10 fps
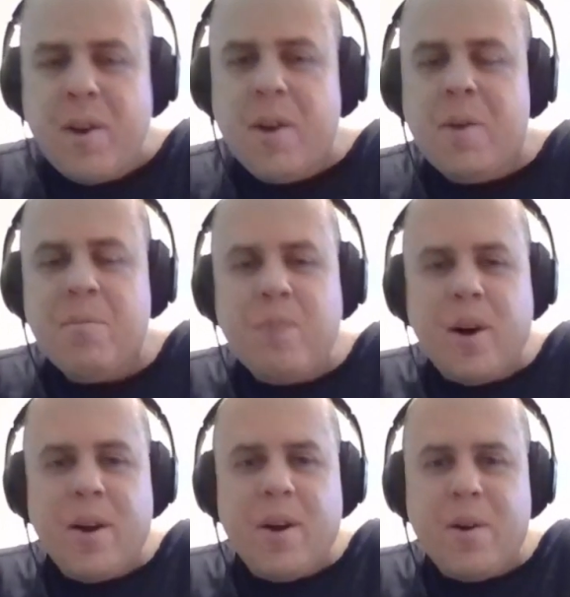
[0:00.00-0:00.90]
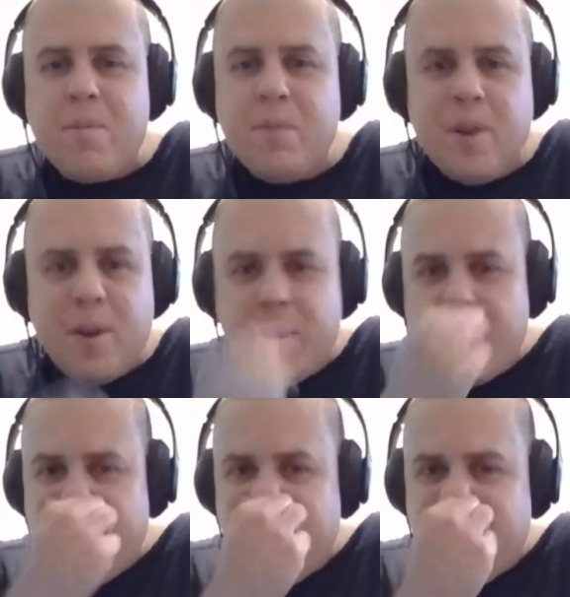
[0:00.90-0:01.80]
But
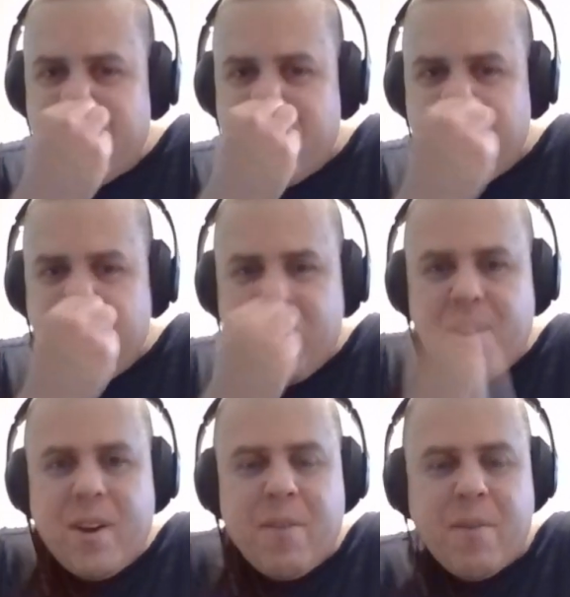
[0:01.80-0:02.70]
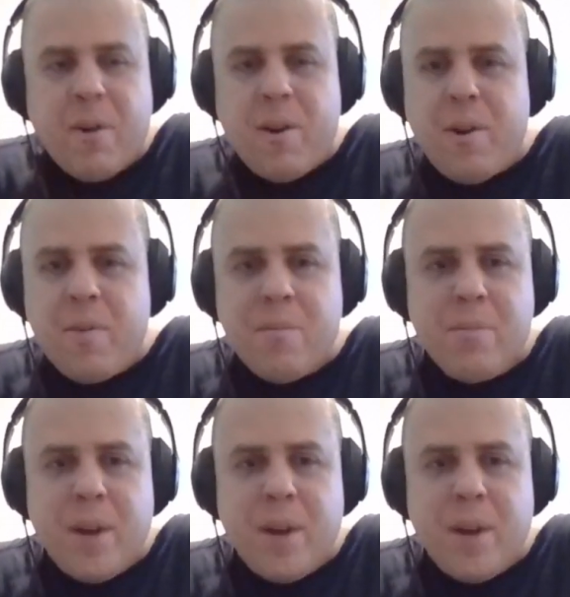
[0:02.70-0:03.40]
hey, whatever.